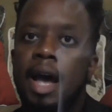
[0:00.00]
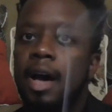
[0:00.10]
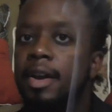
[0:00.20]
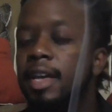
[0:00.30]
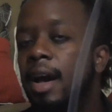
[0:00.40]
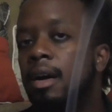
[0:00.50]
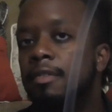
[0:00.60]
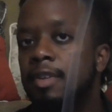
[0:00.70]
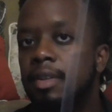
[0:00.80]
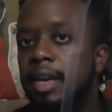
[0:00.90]
how to get out
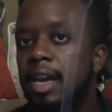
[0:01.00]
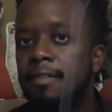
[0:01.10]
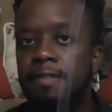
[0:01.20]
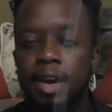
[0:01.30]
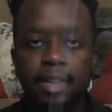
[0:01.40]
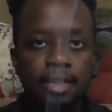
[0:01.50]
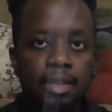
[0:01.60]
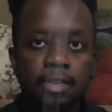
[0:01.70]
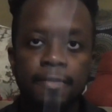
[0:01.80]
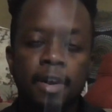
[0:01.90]
of it. They can't
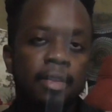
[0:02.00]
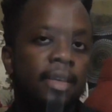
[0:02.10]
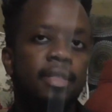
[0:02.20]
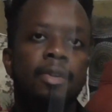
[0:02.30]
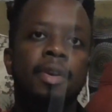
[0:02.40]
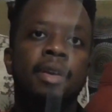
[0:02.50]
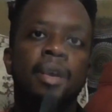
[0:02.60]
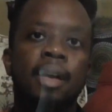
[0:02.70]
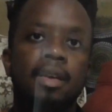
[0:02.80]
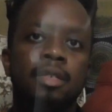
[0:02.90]
fight this funk that they're
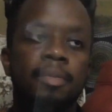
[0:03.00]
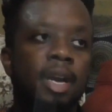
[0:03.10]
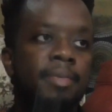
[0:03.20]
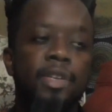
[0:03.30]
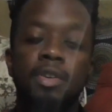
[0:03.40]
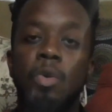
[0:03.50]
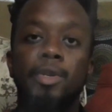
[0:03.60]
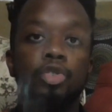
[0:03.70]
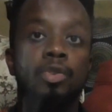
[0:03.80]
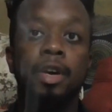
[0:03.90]
in. Sometimes they don't know
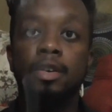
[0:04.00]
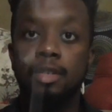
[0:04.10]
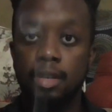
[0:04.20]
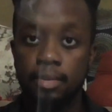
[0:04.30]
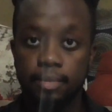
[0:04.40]
what triggers it,